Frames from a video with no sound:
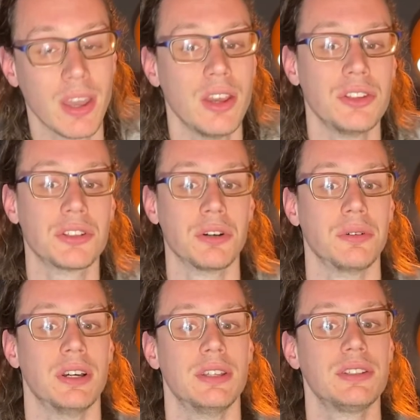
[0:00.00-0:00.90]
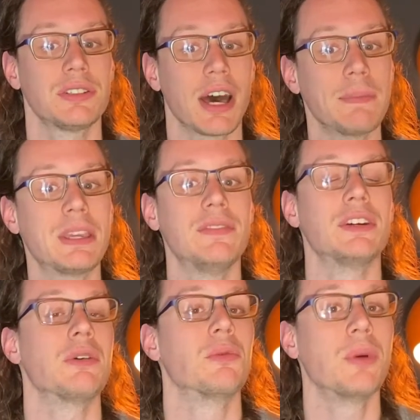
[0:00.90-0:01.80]
So stop giving
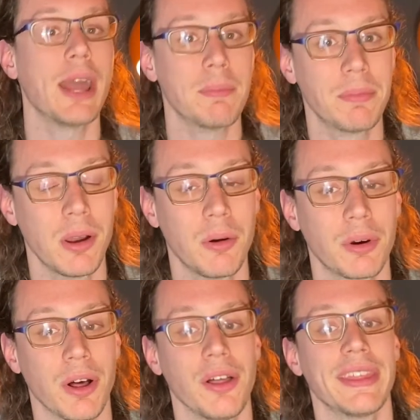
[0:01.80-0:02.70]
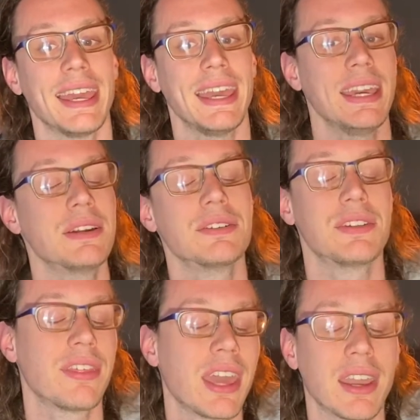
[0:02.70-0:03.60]
a rip what all the haters
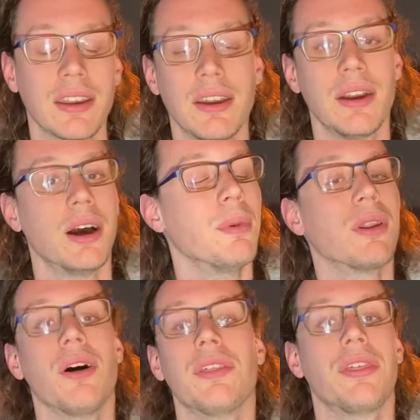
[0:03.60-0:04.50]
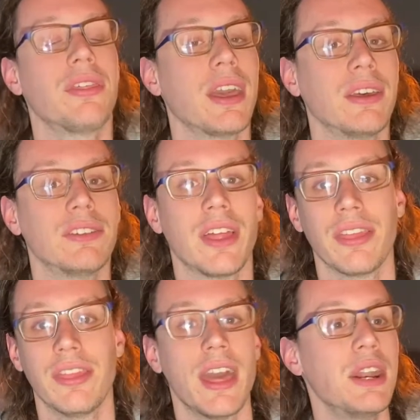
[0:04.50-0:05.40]
think about all the things
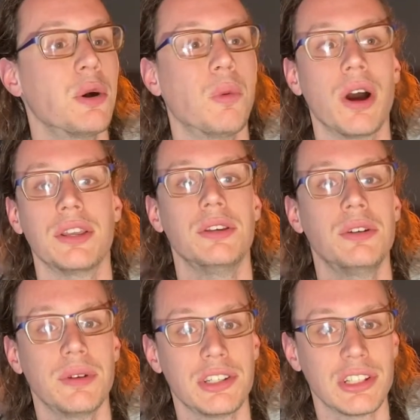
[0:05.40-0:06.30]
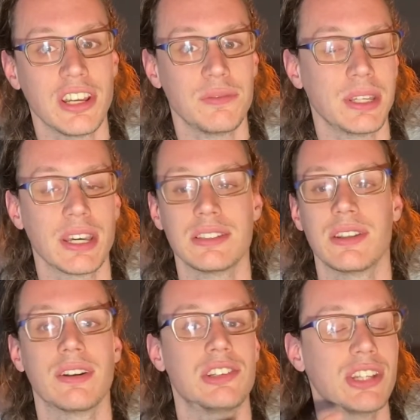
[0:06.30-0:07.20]
that they don't want you to achieve because
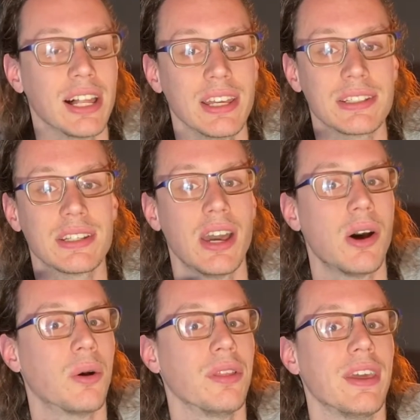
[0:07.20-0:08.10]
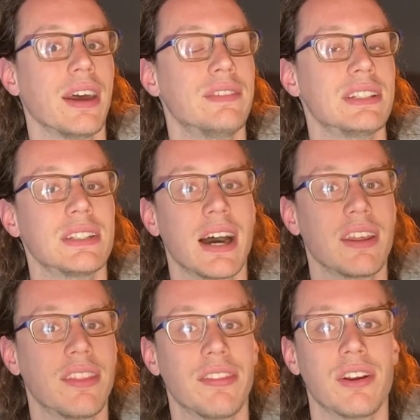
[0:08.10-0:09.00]
they're jealous or they have decided
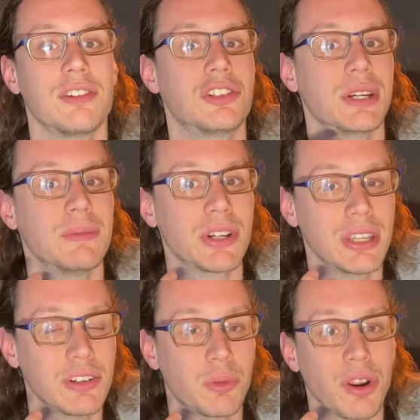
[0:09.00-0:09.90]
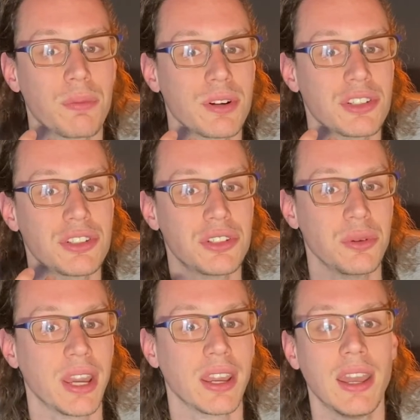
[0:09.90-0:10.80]
that their dreams aren't even worth
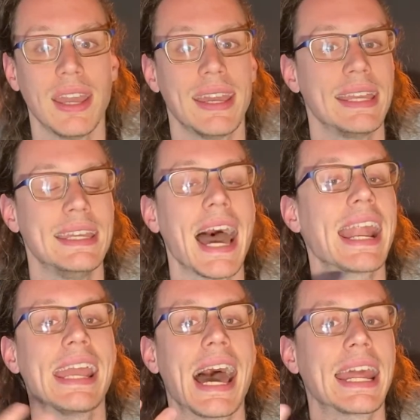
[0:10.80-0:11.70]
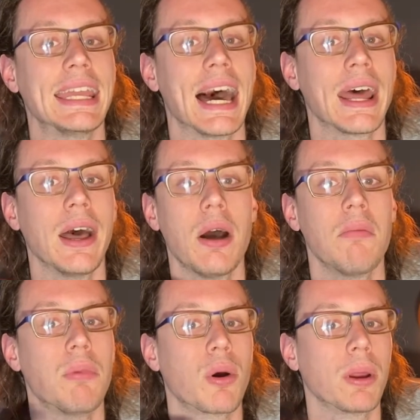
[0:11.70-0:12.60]
pursuing. Yada, yada, yada,
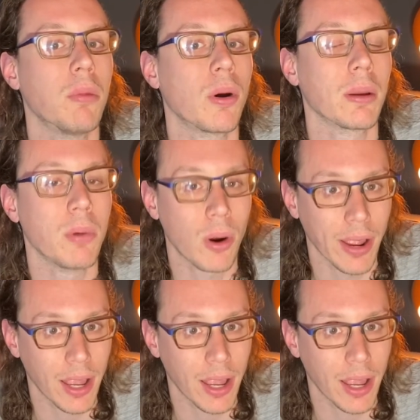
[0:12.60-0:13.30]
boring, boring, boring,